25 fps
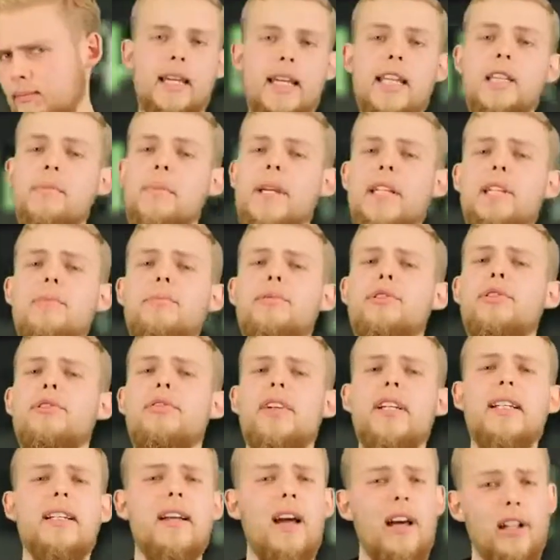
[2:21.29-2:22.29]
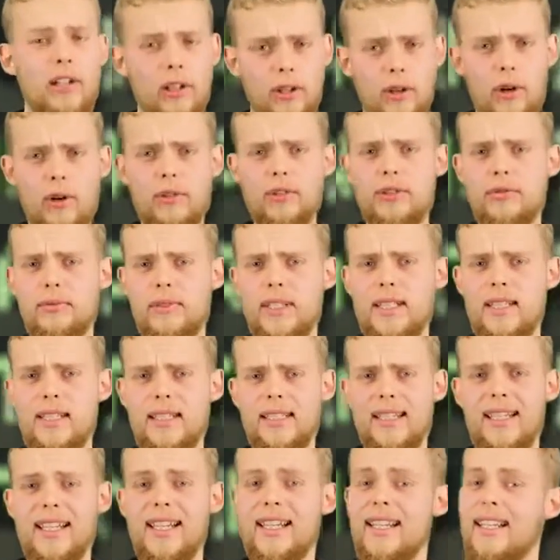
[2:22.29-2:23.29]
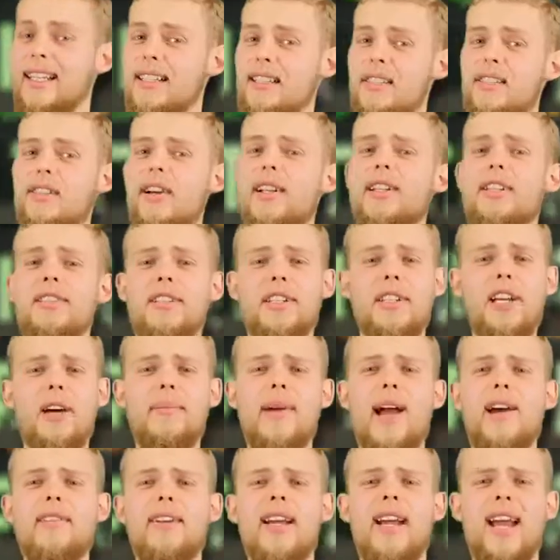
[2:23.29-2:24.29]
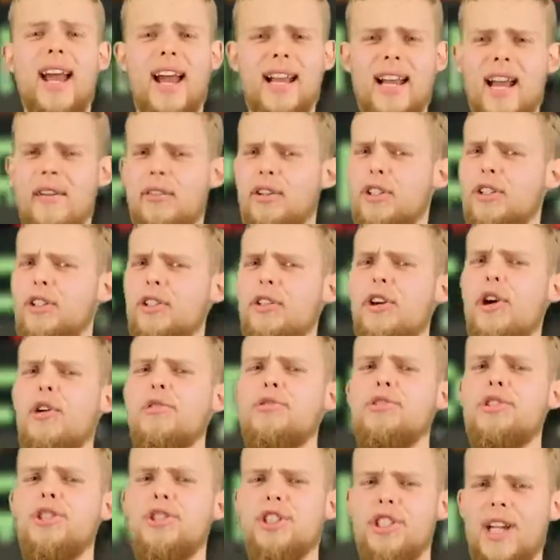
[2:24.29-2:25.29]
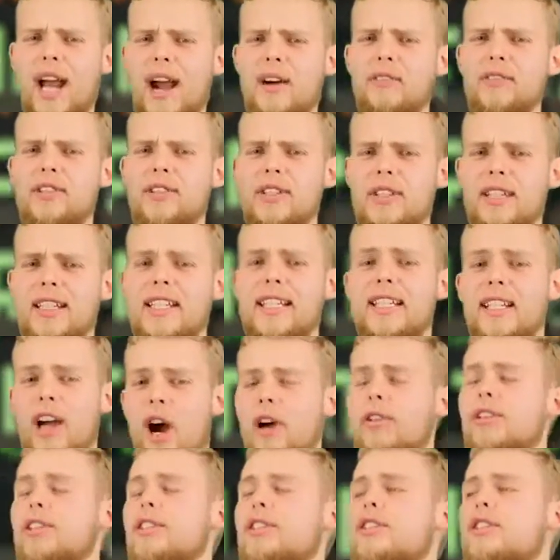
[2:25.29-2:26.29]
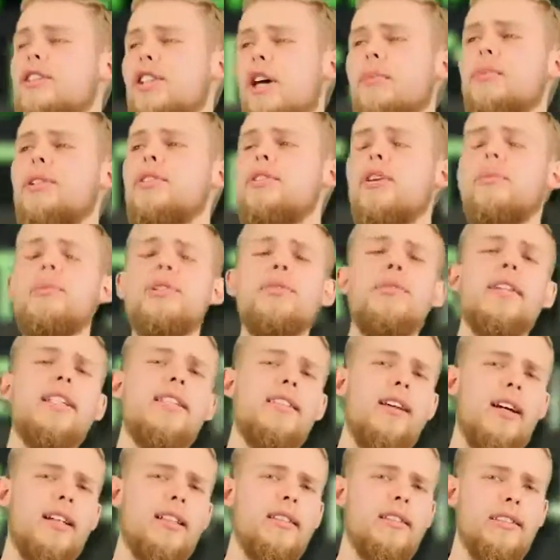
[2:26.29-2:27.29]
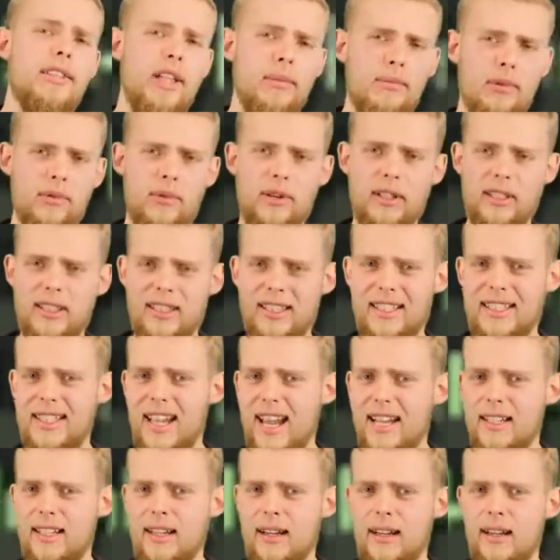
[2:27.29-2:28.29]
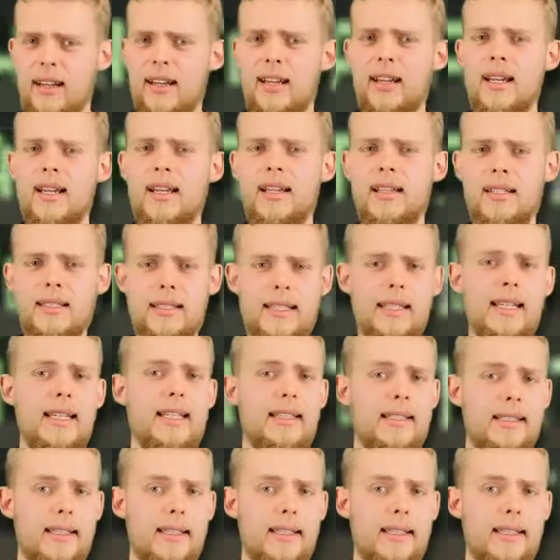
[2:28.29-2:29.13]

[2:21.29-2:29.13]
He's been improving a lot recently, and he decided to come out and have a good old shout at the current WWE title #1 contender, D.